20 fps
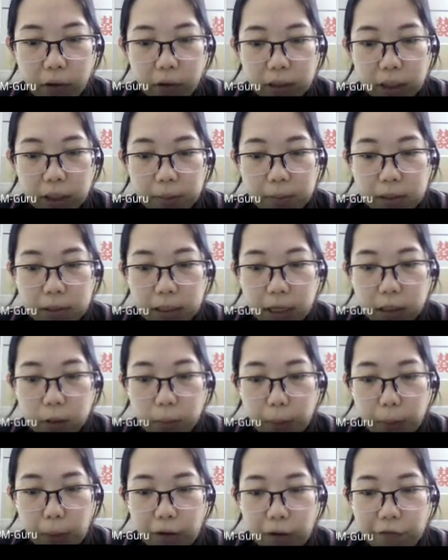times 10 to
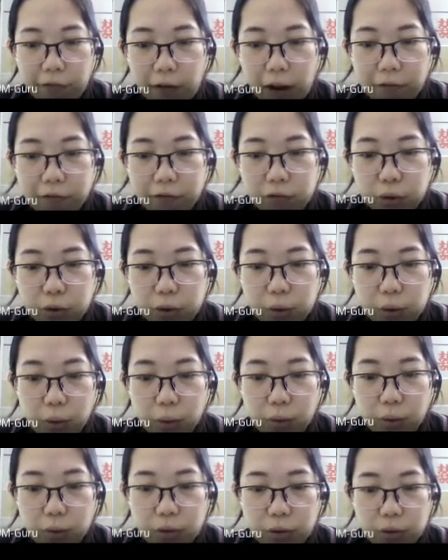the power of 5
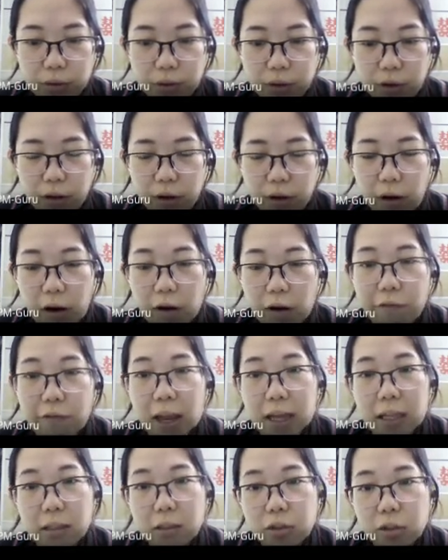joules of
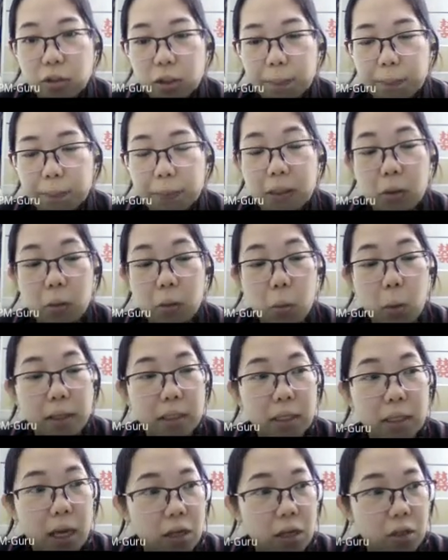energy per
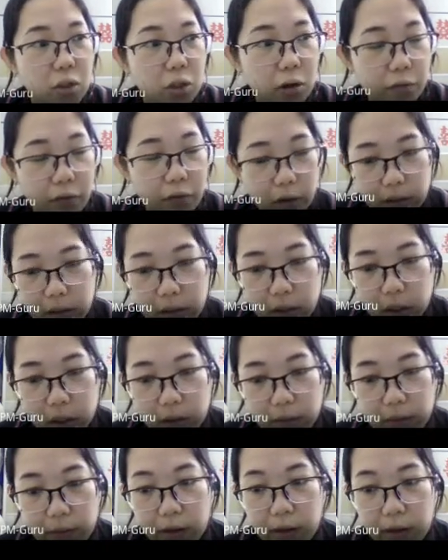1 kg of
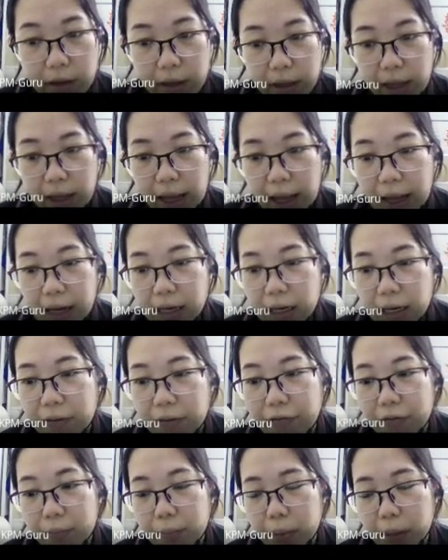oxygen. And then
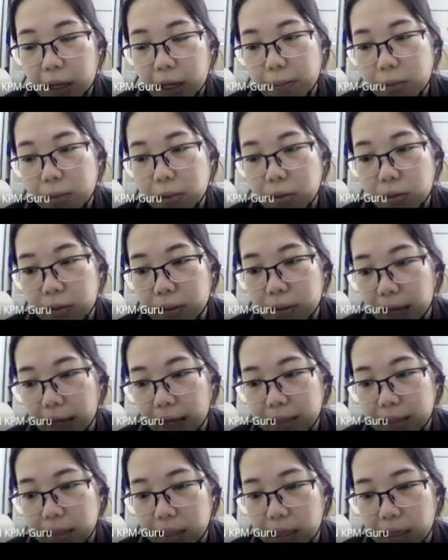if it becomes to
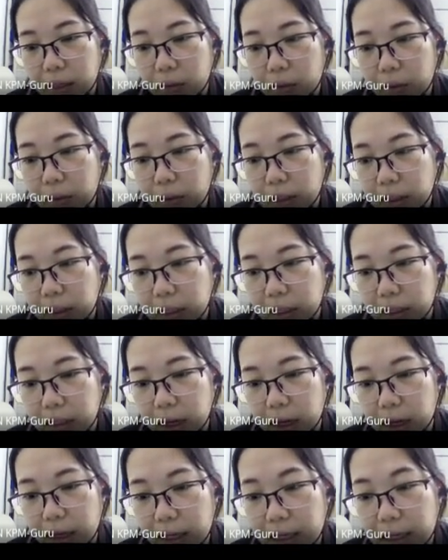gas, it
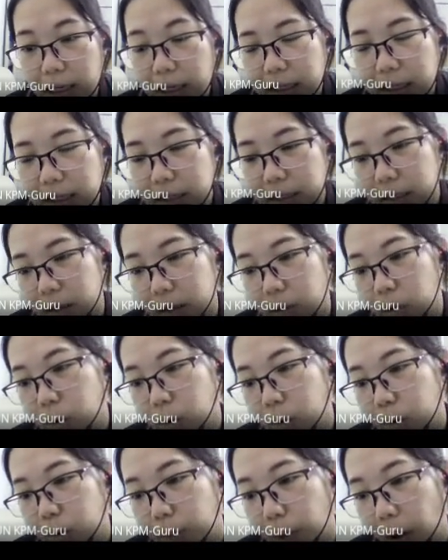needs
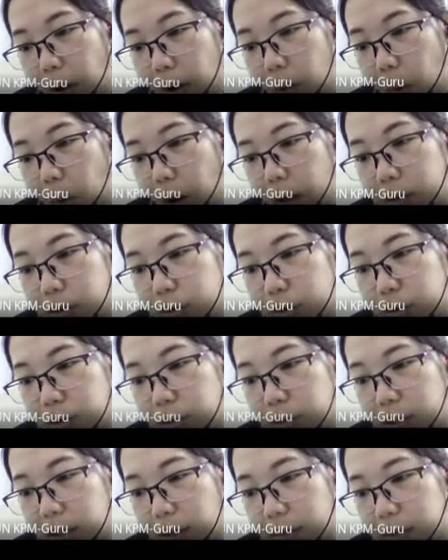
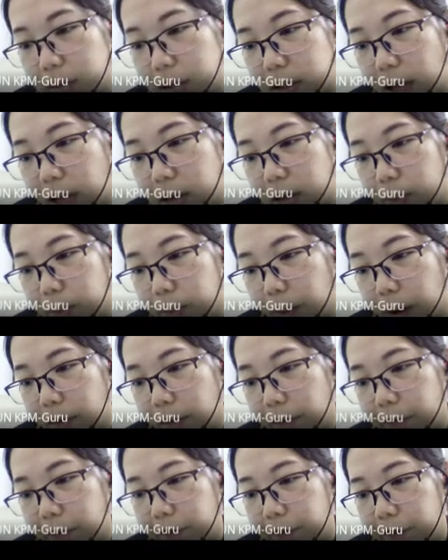2.13 times 10 to the
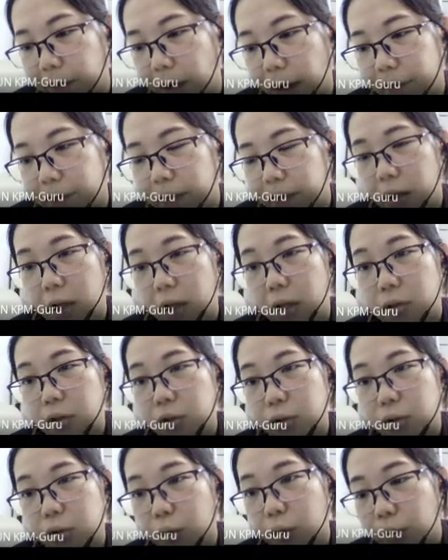power of 5
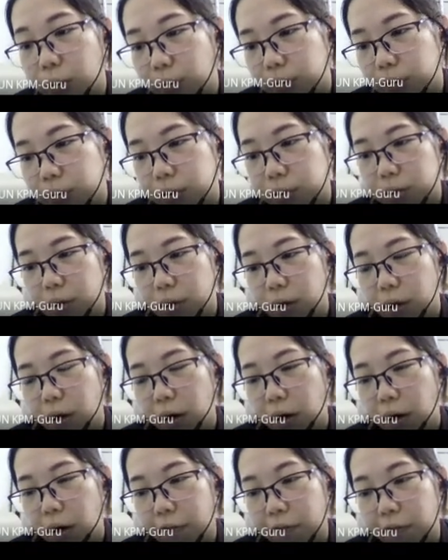joules
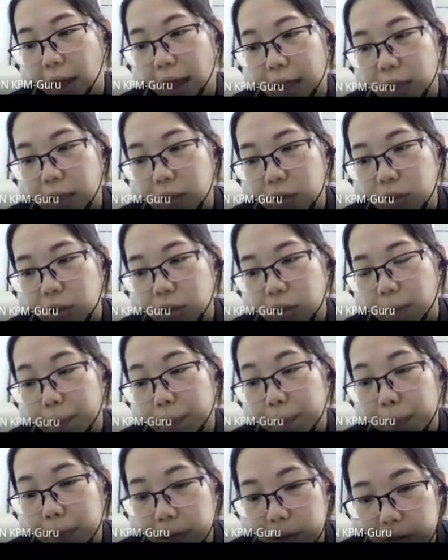of energy
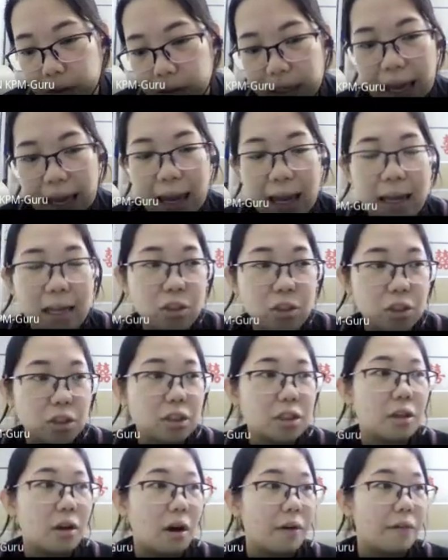per
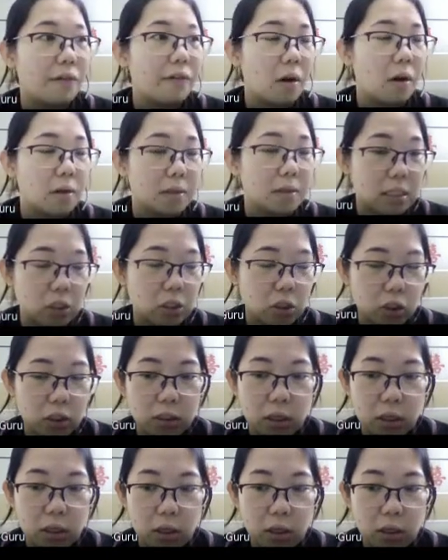kg of
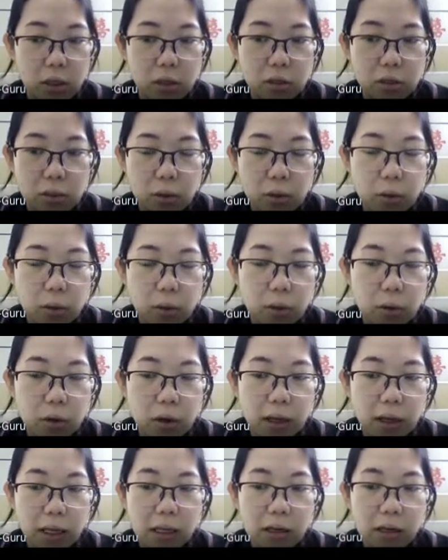oxygen. So
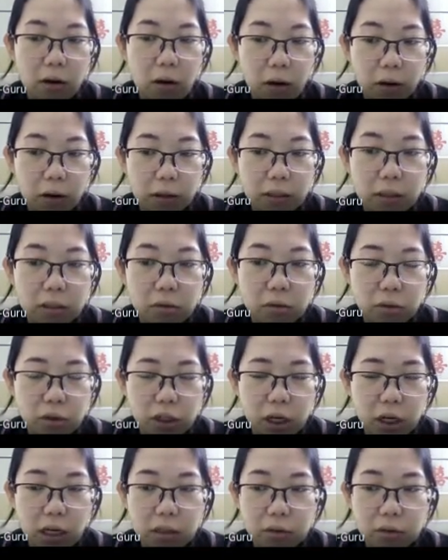in order to
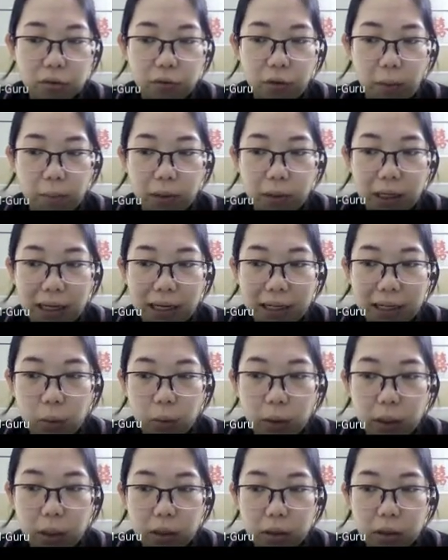change from
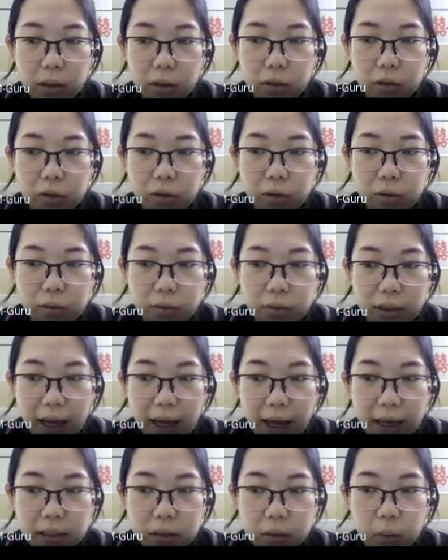liquid to
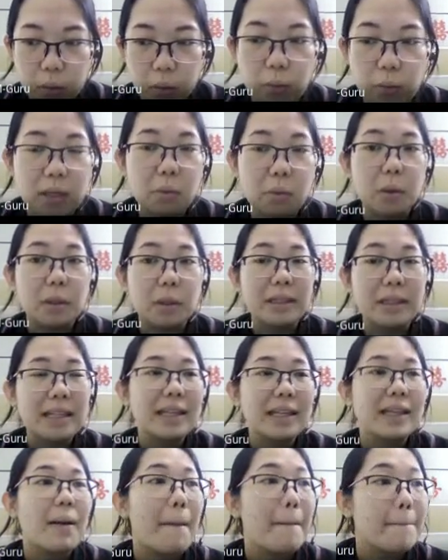gas, we will
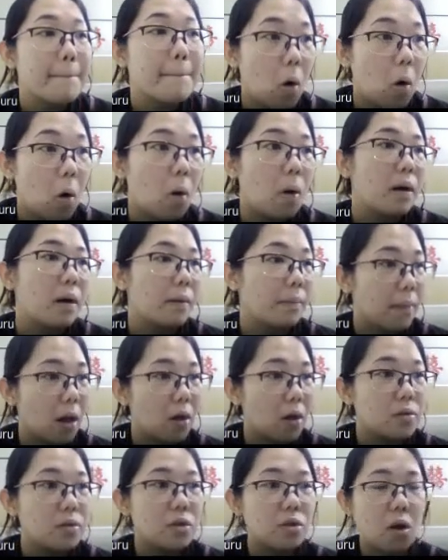need more
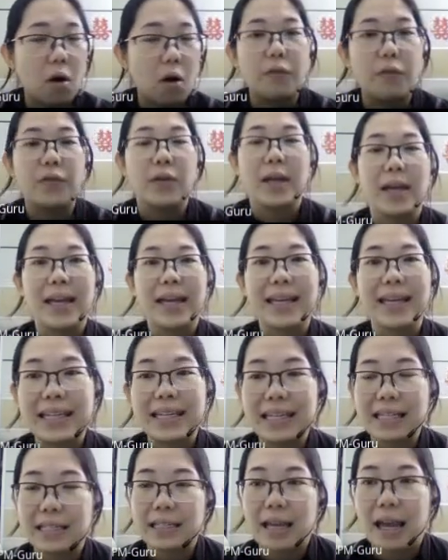amount of
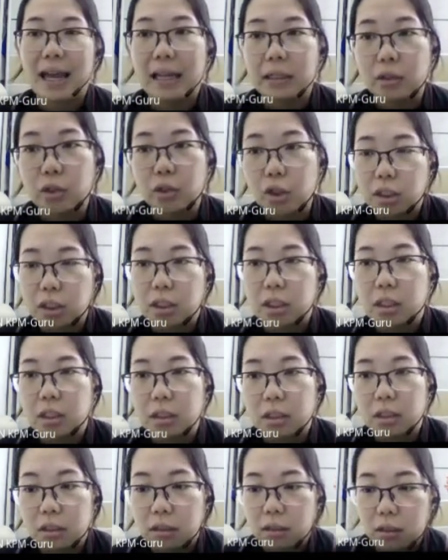heat energy.
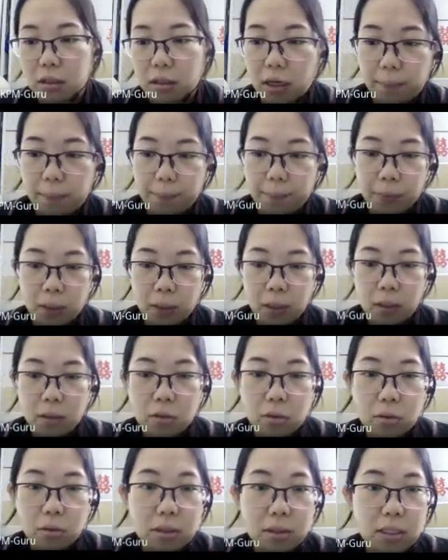All right.
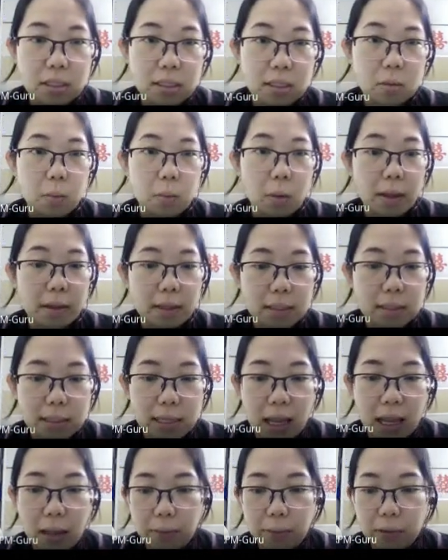So this is what this
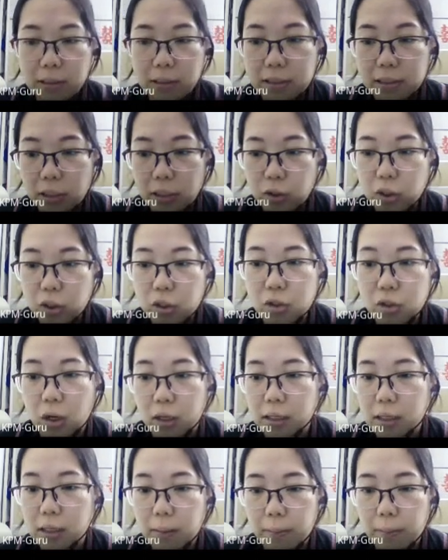table is actually
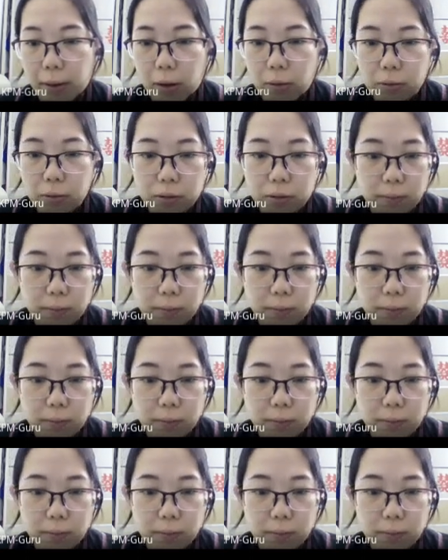talking about.